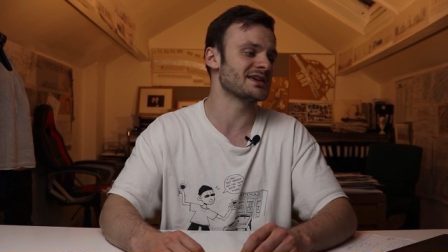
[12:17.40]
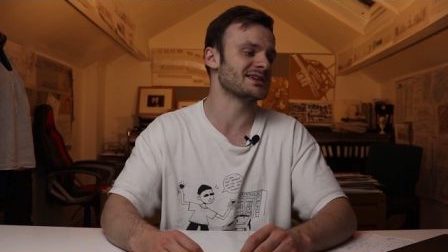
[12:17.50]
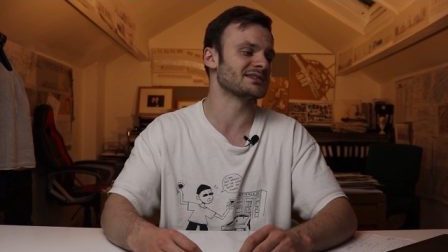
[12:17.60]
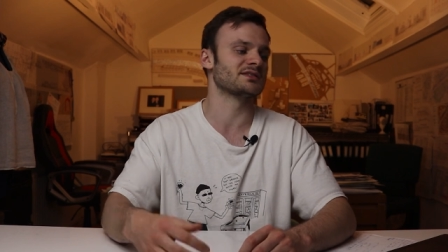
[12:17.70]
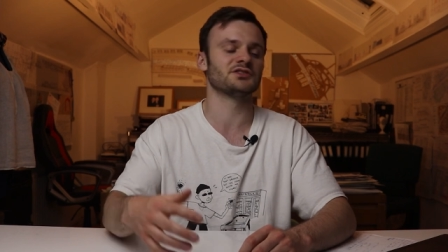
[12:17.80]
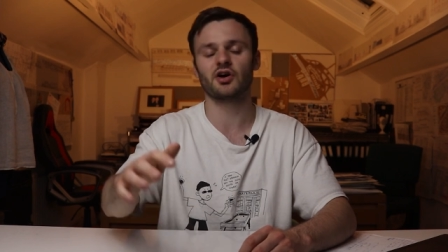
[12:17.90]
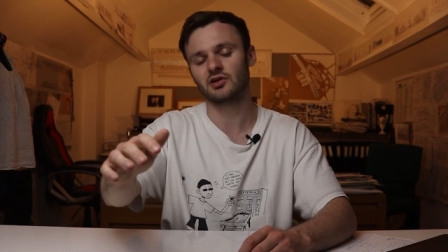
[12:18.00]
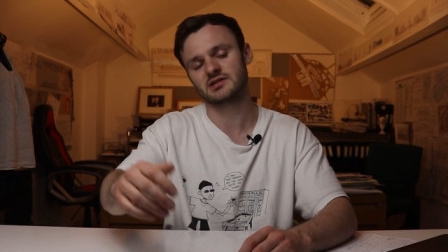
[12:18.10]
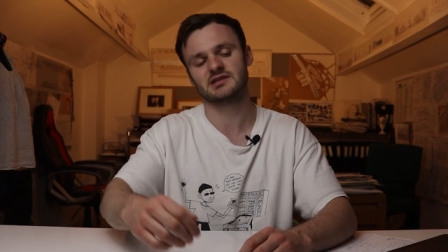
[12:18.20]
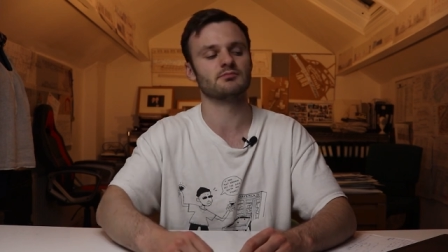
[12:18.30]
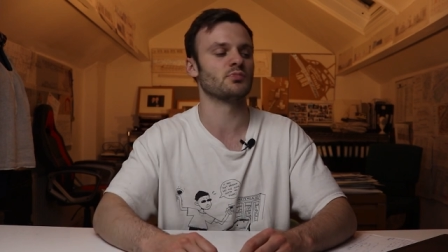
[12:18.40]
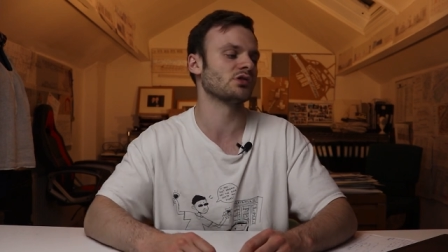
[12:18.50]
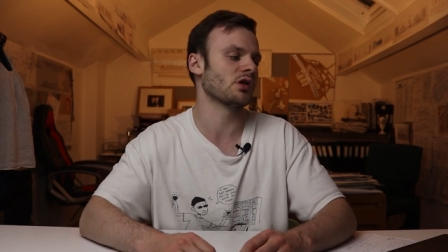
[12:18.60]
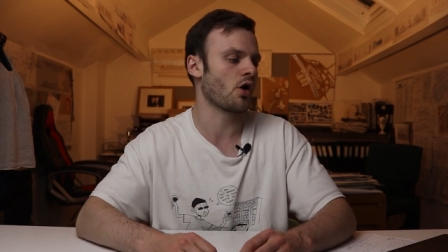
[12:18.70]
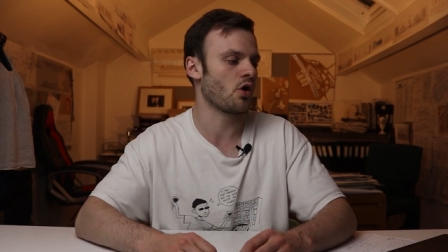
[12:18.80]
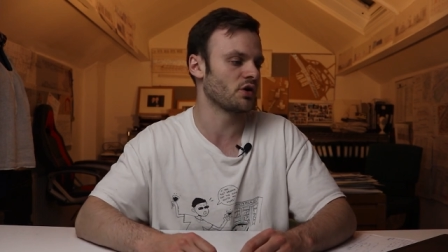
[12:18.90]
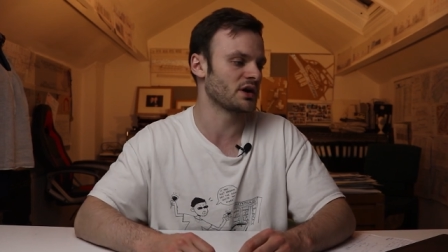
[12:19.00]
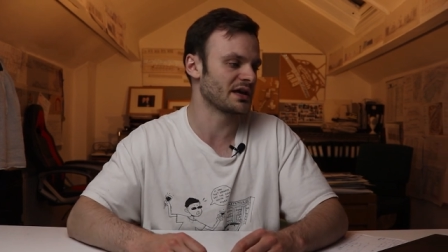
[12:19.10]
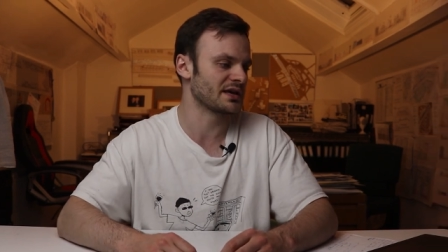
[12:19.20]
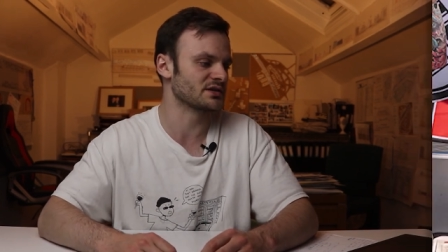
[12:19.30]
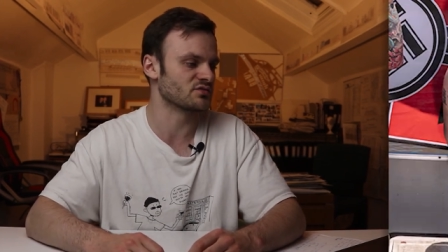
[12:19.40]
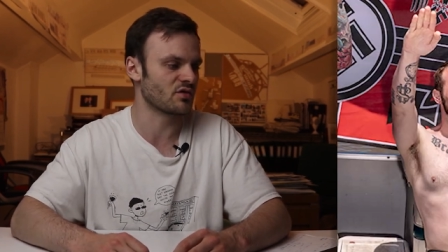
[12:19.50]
is the dollar symbol on his